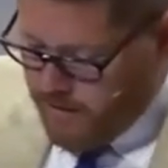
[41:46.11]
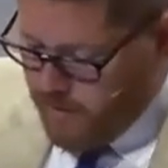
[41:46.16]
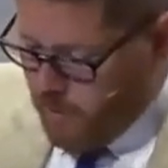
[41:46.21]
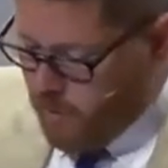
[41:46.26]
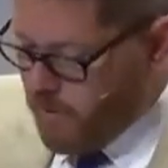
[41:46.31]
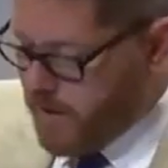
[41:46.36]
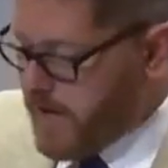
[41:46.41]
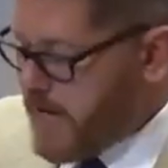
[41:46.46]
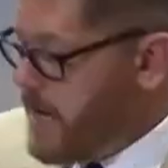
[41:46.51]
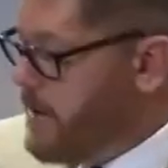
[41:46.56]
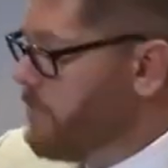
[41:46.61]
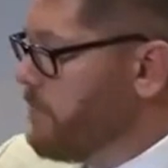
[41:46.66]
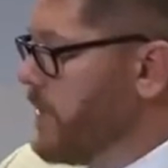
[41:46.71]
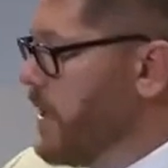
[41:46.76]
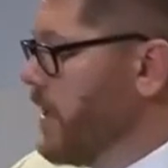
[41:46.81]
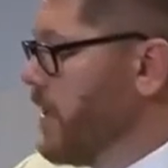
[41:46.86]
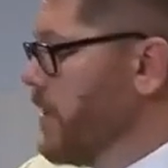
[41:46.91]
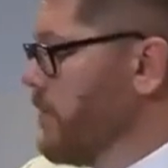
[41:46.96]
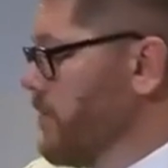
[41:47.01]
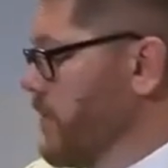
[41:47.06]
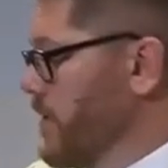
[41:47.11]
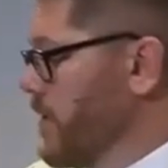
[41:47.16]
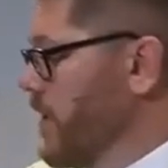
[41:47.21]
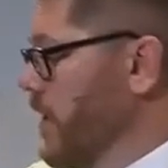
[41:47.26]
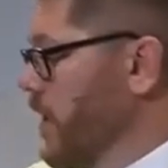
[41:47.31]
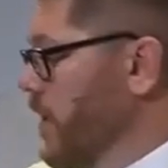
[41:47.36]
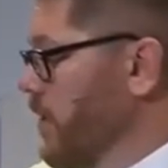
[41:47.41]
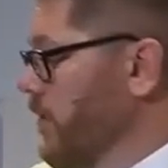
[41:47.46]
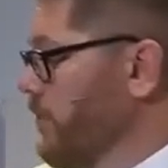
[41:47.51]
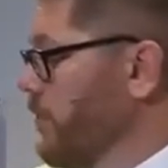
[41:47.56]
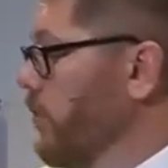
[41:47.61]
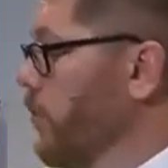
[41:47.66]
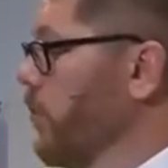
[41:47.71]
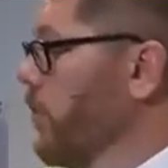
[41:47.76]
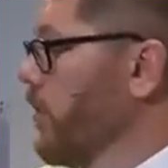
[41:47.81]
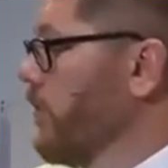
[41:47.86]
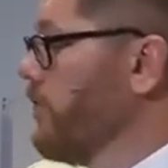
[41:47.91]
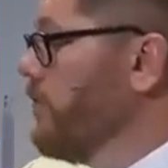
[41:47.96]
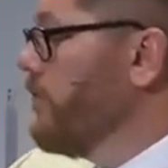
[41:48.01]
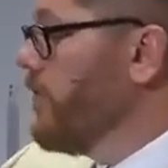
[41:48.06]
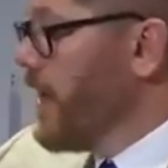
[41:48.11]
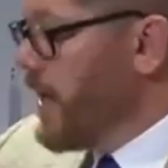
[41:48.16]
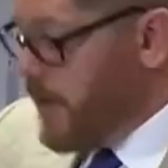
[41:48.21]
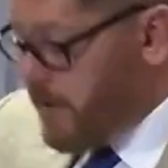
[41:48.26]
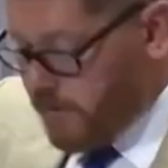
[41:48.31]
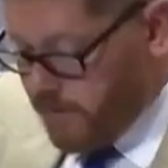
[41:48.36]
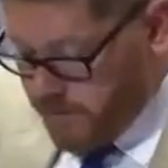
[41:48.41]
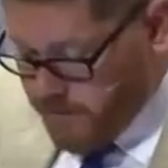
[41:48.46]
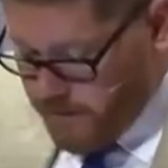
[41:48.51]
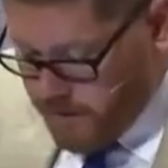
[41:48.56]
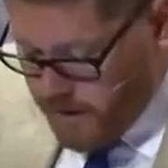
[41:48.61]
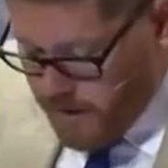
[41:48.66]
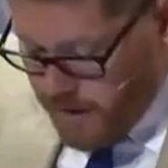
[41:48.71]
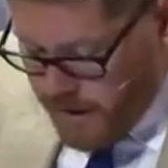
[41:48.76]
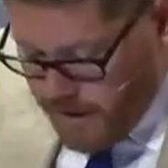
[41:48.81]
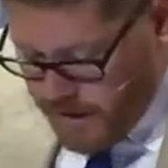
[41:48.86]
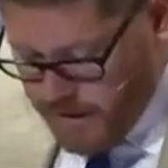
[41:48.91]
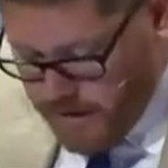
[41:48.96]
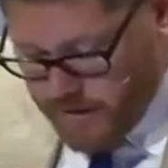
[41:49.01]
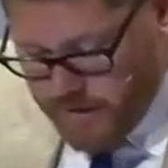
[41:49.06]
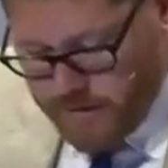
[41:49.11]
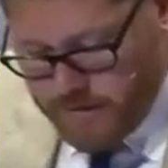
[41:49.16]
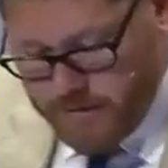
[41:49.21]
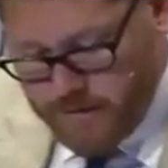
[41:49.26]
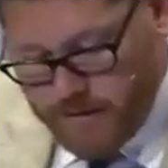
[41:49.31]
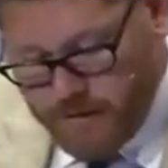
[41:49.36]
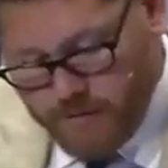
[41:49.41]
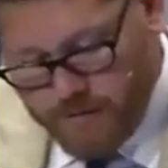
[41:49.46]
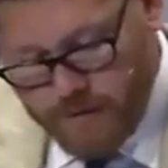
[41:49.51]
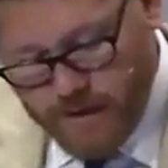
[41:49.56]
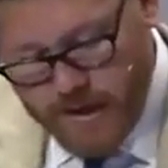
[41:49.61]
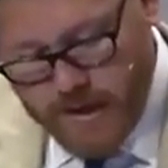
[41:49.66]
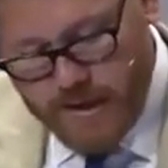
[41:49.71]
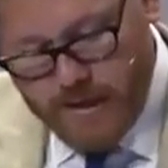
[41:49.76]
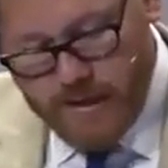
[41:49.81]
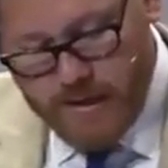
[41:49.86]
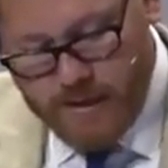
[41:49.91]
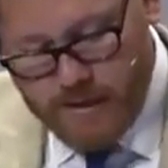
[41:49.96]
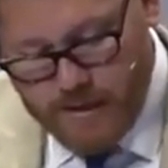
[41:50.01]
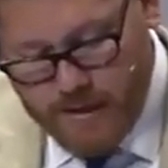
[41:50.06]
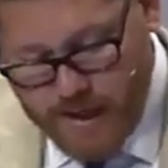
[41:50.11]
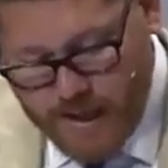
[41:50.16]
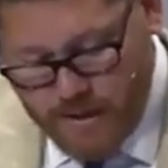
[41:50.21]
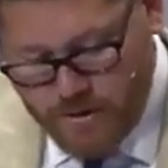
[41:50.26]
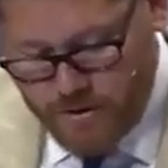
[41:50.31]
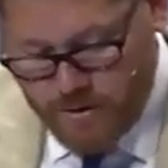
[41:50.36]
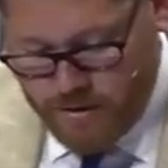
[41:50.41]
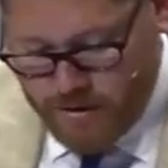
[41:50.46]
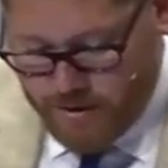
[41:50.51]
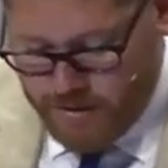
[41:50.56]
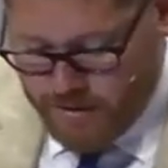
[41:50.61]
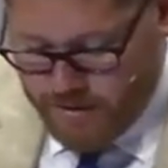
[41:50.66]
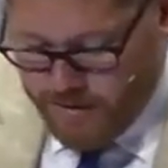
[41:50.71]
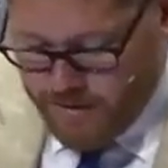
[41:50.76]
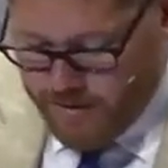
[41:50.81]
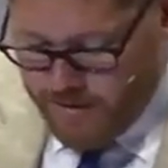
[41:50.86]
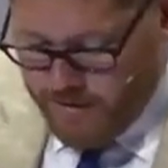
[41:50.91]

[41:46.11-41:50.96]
or emptied himself or veiled his divine nature,